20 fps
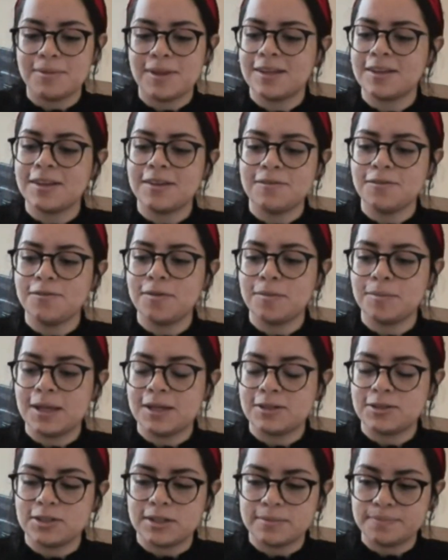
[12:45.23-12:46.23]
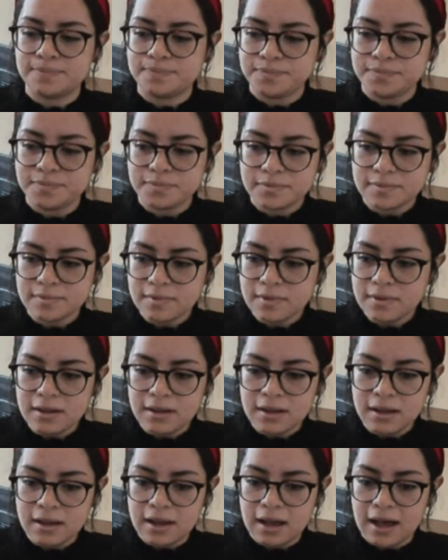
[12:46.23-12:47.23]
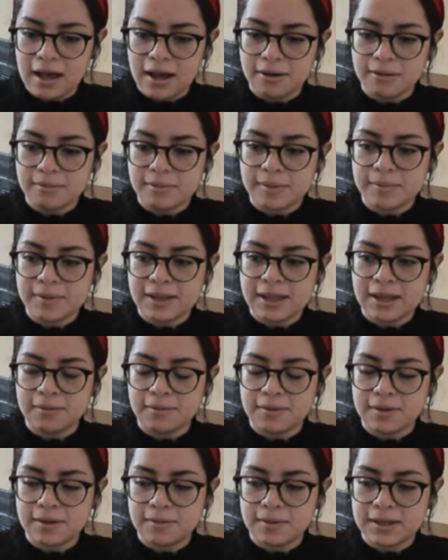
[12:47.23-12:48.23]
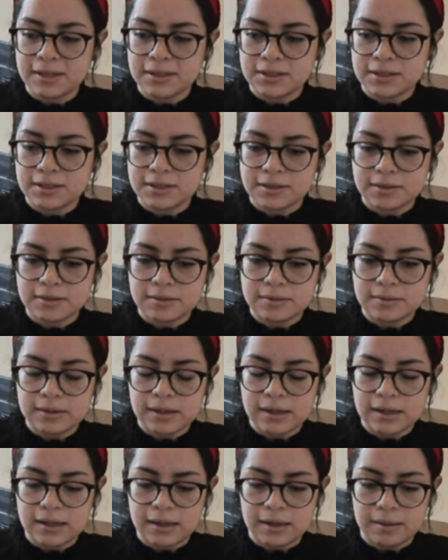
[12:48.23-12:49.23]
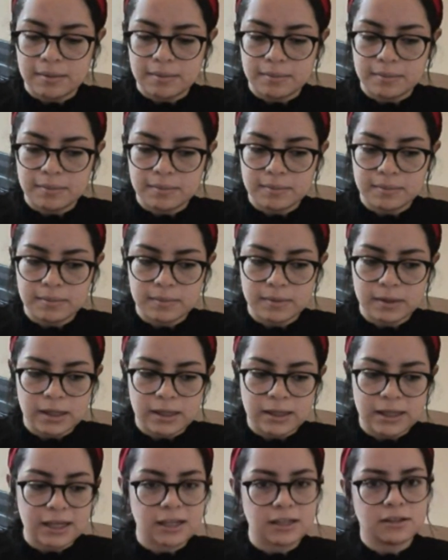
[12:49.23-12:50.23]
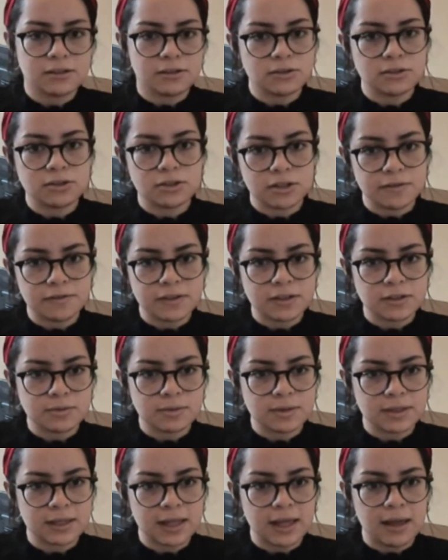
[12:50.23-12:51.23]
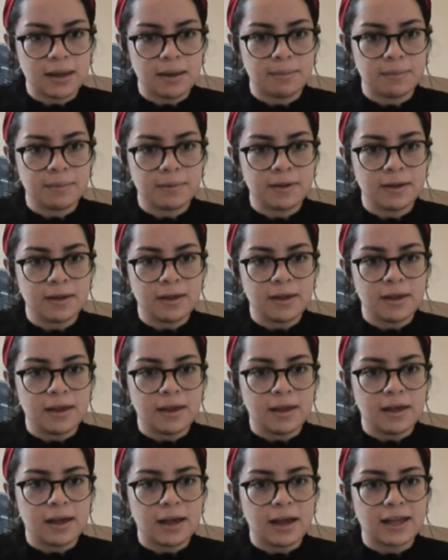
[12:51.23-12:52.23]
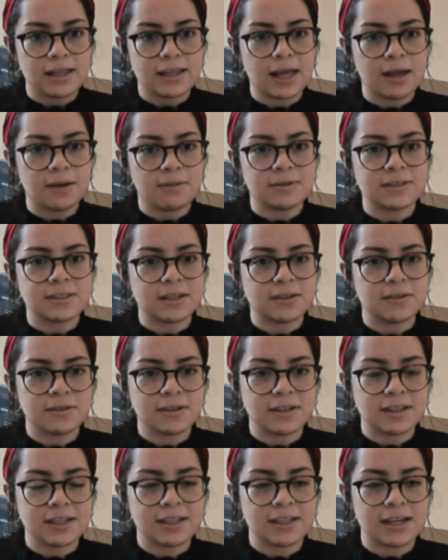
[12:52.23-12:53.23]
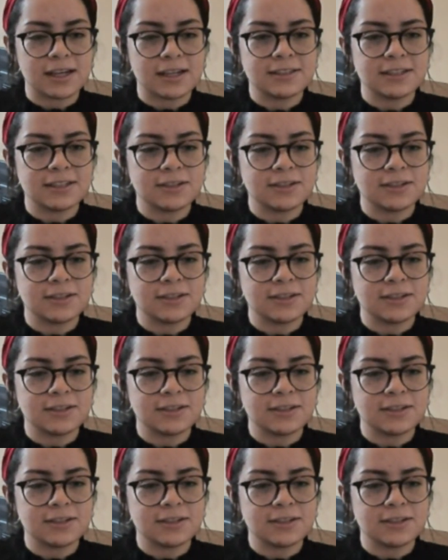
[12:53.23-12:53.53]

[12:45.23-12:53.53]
Like even from that trip, I remember that we went to like a little service with them, and that was like really nice.